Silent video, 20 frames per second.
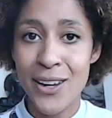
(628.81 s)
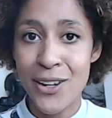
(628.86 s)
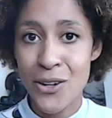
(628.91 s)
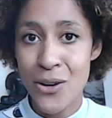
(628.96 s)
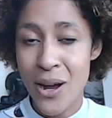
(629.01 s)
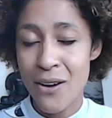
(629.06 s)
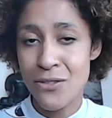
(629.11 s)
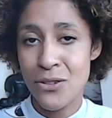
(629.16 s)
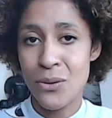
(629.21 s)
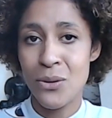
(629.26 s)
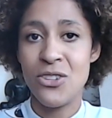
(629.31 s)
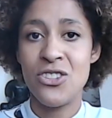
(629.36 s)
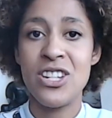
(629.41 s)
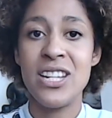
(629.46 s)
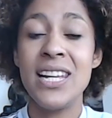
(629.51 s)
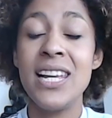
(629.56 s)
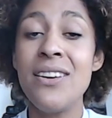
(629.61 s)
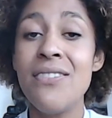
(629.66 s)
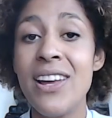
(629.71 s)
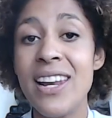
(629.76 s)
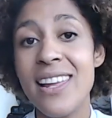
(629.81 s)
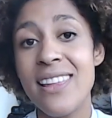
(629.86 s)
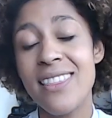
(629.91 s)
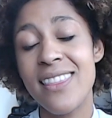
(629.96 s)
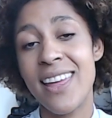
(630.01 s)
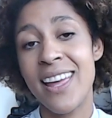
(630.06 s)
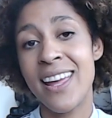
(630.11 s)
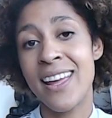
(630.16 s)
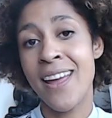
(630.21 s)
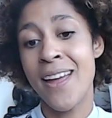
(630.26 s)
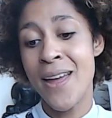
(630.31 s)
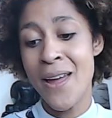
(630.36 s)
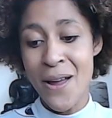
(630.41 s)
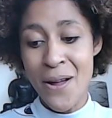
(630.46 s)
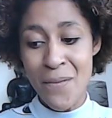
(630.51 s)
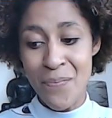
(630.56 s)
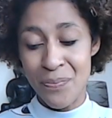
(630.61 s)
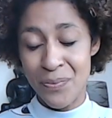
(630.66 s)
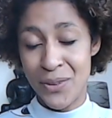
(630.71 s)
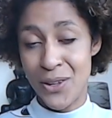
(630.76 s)
You don't have to achieve anything.
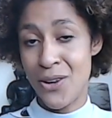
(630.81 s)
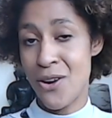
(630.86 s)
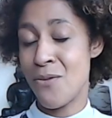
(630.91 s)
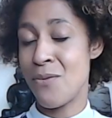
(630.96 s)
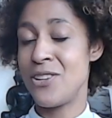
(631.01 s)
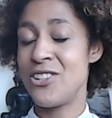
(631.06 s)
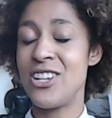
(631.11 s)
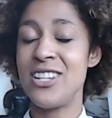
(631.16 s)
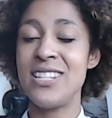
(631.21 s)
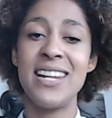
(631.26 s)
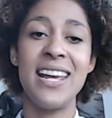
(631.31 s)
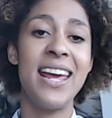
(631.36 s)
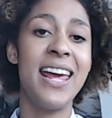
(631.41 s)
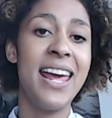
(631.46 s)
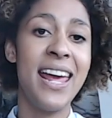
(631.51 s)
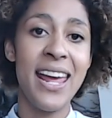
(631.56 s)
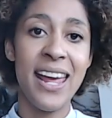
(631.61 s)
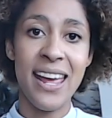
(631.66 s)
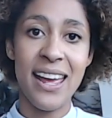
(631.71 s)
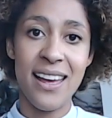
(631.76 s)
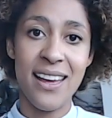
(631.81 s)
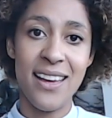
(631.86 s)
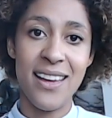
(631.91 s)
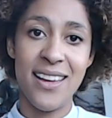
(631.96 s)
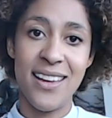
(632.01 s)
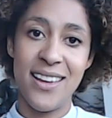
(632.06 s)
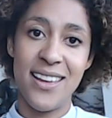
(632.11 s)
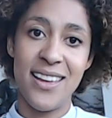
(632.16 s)
We're just here,